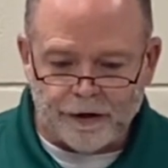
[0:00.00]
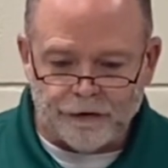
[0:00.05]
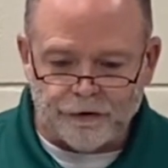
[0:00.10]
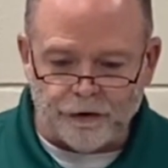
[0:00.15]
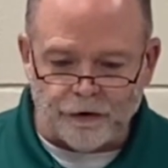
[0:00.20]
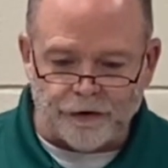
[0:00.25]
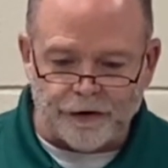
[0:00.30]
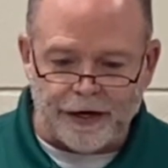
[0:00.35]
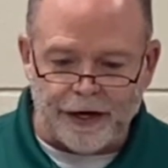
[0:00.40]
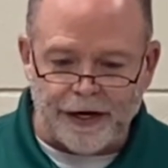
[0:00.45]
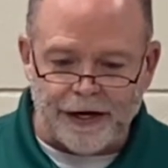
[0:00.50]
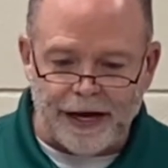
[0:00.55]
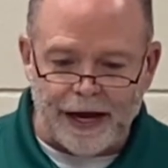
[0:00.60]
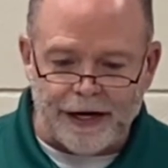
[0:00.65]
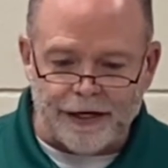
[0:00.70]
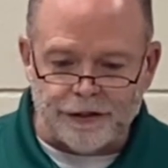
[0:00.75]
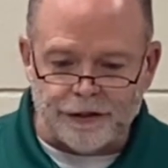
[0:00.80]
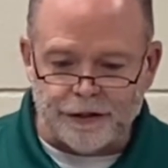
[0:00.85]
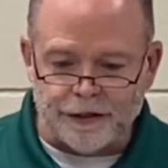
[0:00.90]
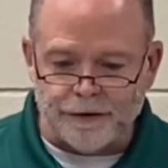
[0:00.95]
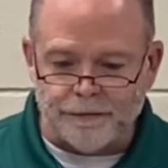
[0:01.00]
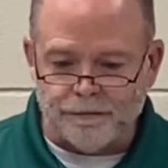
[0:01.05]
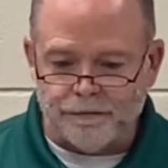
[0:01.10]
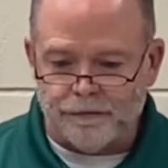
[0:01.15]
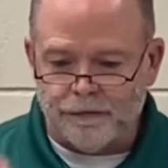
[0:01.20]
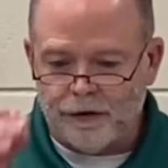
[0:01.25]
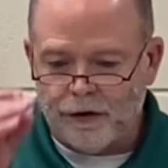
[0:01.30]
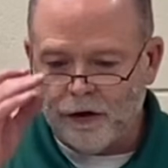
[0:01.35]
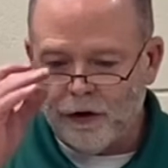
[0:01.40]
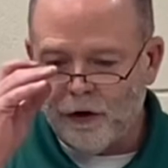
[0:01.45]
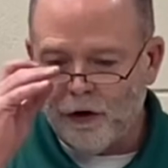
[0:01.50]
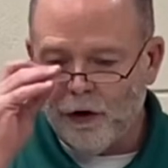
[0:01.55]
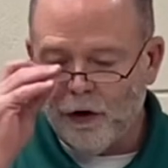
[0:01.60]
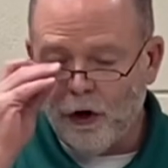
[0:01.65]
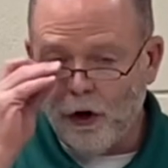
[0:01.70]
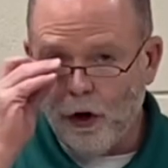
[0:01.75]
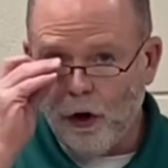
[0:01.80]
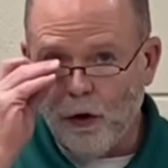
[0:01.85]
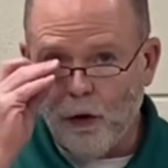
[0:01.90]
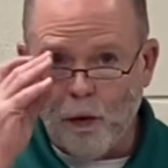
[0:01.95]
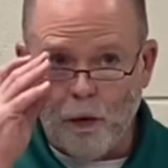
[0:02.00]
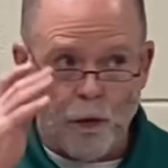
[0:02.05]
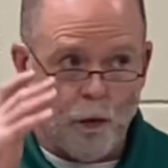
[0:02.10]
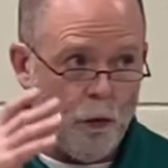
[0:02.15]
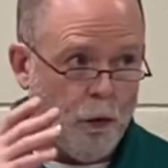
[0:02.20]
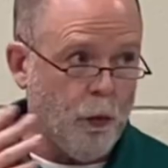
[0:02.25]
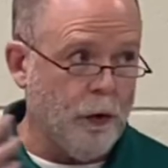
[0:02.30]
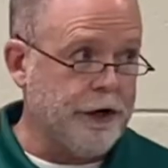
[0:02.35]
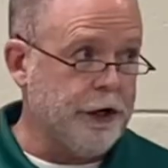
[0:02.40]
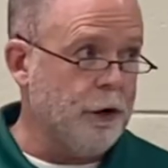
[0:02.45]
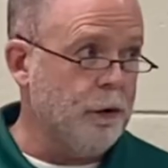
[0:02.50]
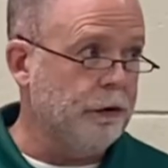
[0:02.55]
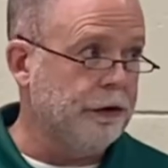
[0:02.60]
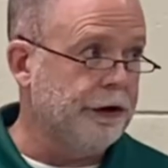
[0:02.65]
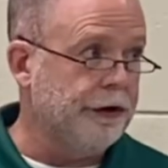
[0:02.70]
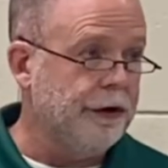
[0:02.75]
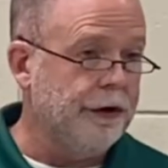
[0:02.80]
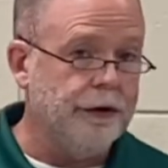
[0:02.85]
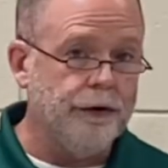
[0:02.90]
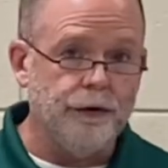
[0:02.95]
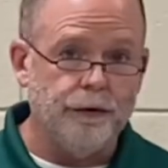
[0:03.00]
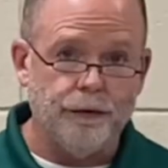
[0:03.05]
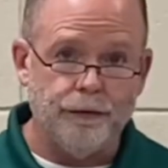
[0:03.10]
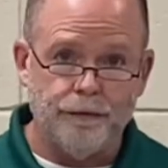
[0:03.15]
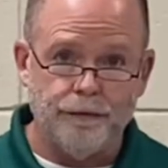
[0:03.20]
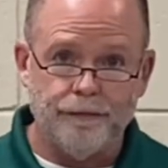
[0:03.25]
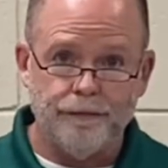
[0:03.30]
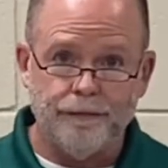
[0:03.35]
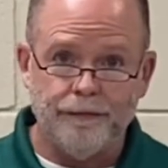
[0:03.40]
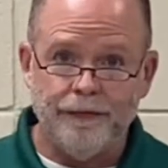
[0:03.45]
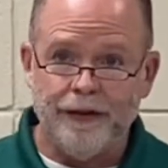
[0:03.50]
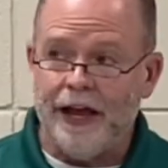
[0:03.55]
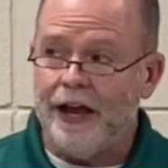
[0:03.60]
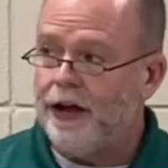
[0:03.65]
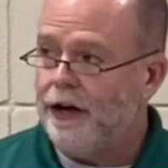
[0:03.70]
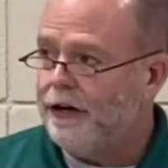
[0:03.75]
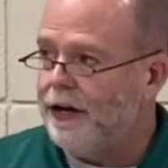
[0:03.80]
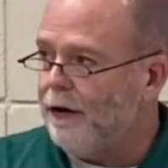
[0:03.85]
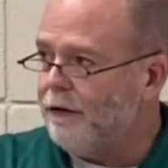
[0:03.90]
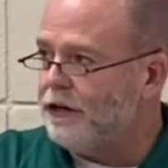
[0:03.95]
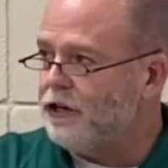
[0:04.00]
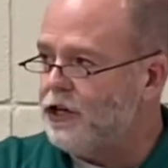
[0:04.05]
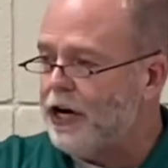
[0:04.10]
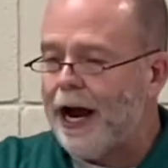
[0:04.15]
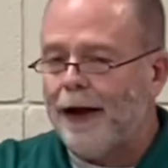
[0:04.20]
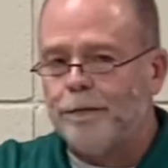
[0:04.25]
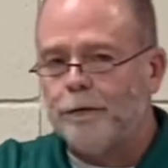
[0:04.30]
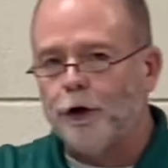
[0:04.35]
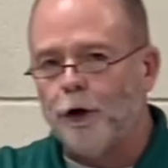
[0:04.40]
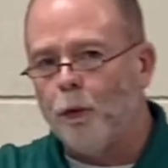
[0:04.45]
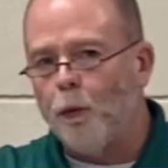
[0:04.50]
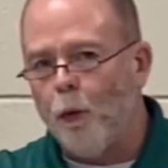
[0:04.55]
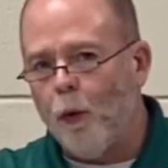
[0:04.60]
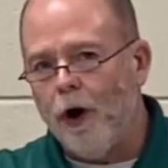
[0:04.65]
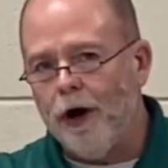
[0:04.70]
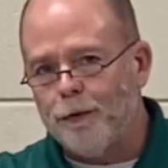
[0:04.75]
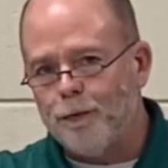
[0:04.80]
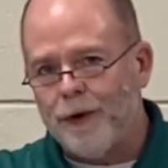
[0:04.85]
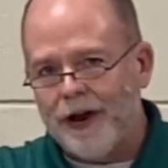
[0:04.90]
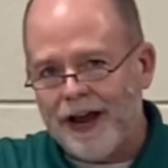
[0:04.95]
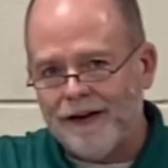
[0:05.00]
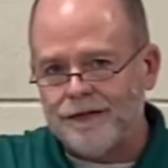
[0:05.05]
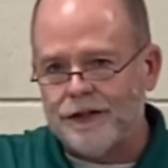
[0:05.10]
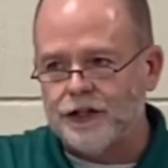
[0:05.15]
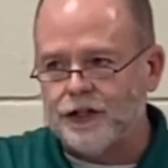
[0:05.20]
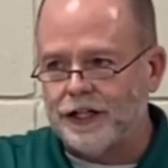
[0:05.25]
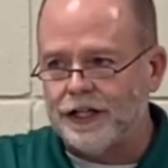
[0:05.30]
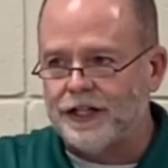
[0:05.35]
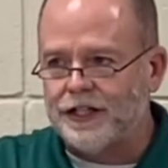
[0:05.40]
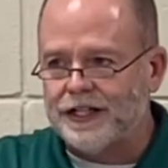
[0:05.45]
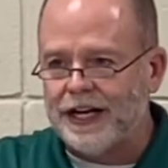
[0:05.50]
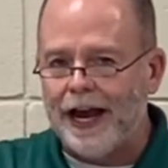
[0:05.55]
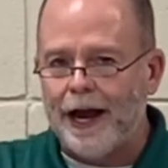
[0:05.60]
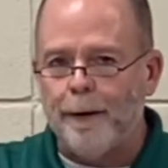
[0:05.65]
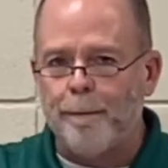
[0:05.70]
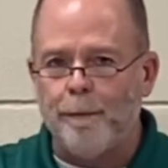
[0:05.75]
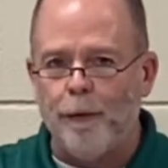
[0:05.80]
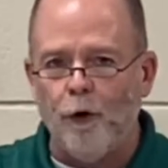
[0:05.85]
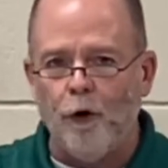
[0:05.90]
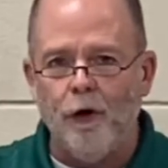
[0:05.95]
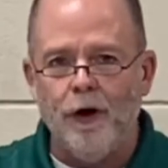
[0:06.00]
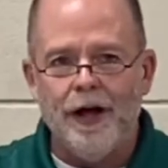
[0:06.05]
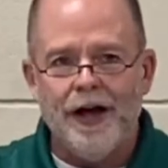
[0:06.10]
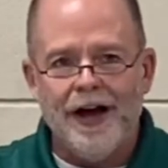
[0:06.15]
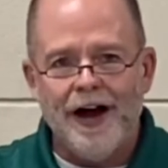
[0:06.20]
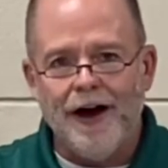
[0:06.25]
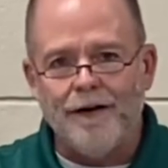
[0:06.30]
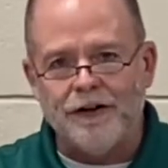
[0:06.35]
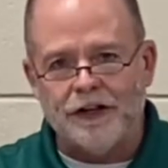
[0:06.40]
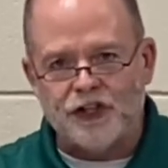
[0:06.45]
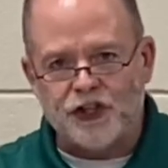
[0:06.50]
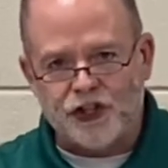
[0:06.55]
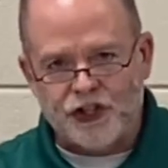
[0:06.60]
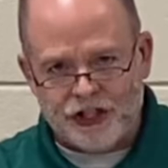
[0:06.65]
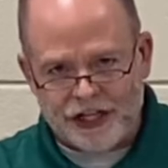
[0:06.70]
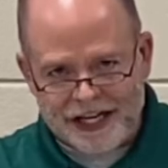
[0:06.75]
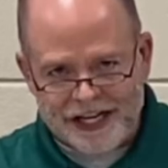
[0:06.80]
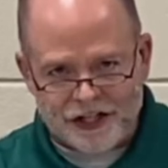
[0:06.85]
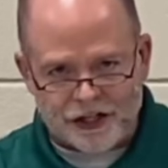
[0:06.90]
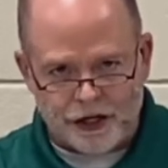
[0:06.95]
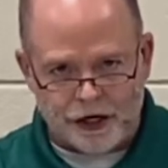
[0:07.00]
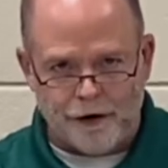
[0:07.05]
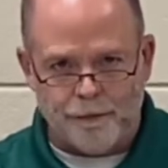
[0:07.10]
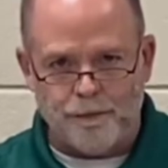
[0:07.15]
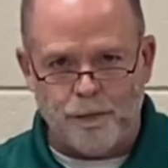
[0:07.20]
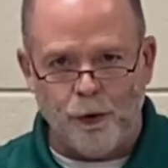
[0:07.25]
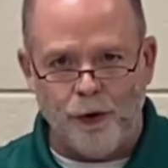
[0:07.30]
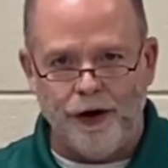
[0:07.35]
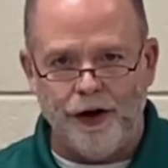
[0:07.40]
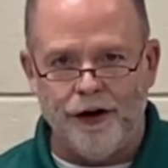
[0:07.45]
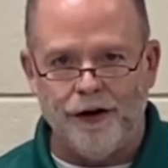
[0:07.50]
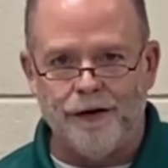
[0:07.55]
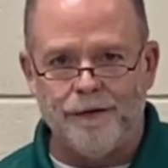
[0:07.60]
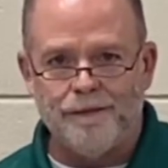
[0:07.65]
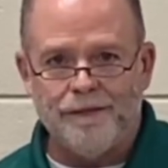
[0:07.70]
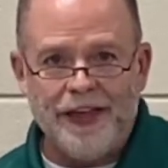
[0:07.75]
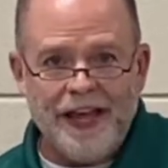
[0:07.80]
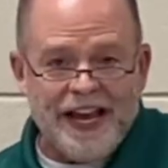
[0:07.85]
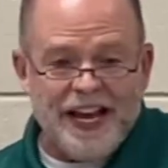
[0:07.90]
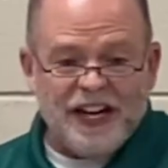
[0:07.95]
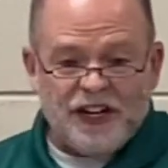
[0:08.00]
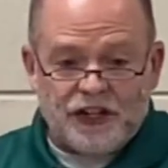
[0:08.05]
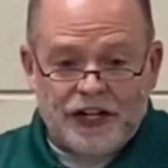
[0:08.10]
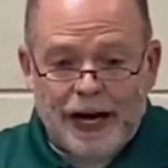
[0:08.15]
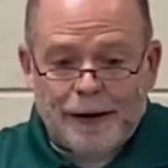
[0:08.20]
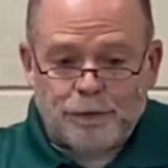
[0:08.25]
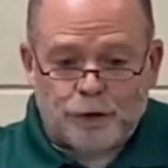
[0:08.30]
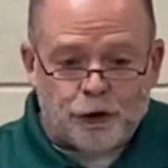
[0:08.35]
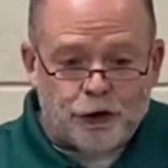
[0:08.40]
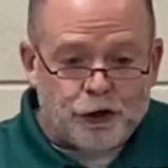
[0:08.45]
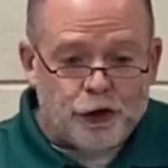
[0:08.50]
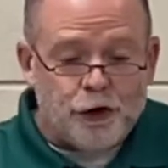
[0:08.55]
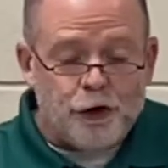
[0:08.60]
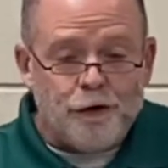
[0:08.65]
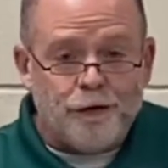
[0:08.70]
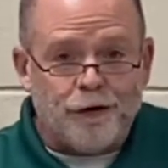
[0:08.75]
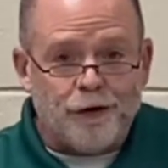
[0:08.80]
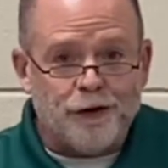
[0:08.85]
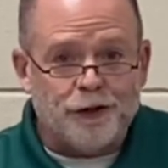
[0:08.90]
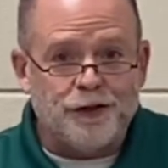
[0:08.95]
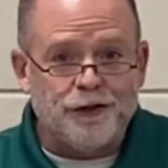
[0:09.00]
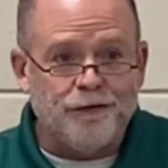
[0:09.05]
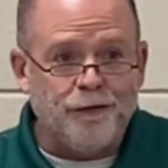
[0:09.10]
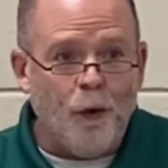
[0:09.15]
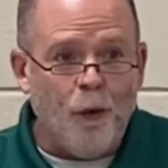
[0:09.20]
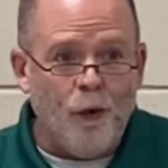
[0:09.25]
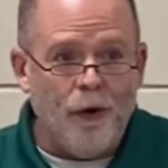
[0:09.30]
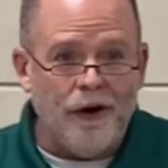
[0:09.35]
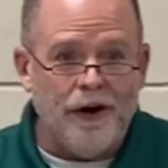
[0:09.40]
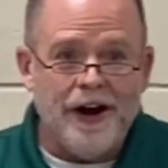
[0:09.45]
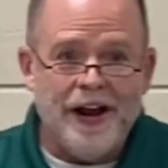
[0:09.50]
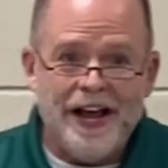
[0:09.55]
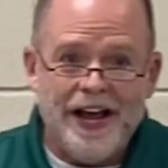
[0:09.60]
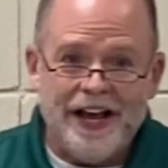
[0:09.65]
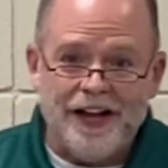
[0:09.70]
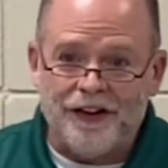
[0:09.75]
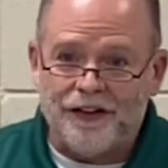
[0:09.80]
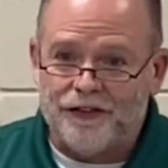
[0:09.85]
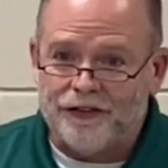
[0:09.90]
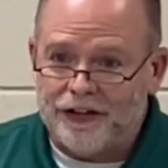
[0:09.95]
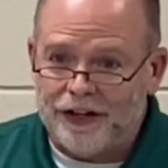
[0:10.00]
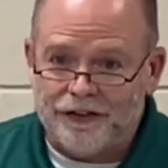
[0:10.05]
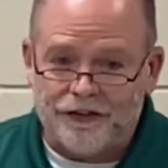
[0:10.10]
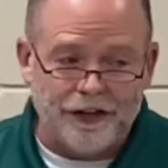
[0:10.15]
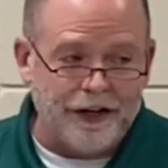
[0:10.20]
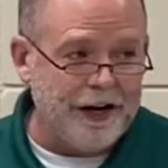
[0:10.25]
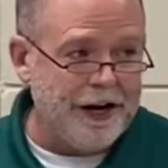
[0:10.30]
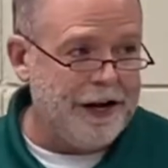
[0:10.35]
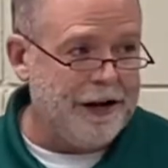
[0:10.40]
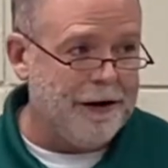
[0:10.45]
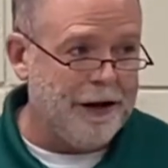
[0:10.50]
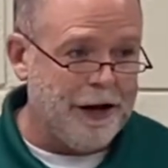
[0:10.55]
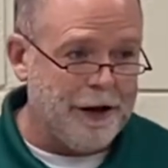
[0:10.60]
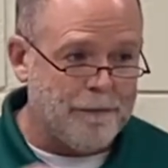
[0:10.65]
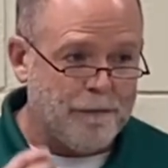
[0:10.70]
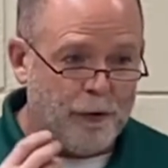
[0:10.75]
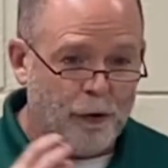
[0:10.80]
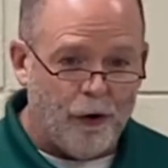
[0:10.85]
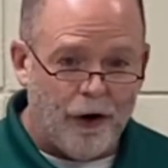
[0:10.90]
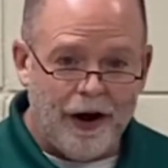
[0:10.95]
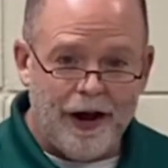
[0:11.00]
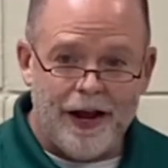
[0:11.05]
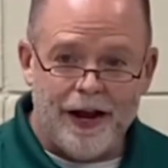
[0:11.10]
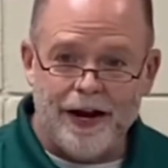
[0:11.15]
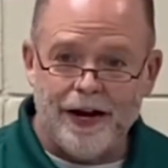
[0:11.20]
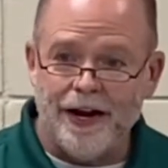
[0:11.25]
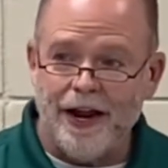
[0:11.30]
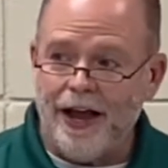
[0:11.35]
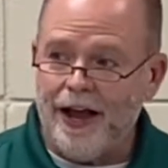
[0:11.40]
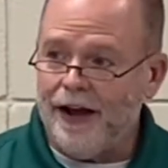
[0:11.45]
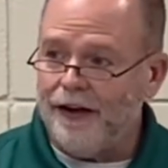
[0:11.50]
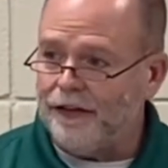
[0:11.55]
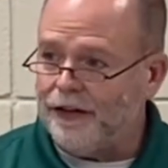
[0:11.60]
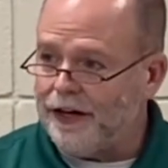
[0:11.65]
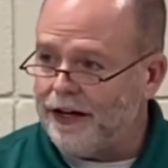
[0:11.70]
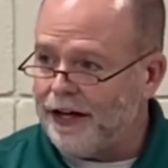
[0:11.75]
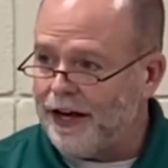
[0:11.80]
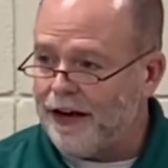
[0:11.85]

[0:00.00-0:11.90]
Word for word: So the king asked him, What do you want to do? Now, in chapter 1, we have this example of a season of prayer. In chapter 2, verse 4, it says that he, he prayed and then he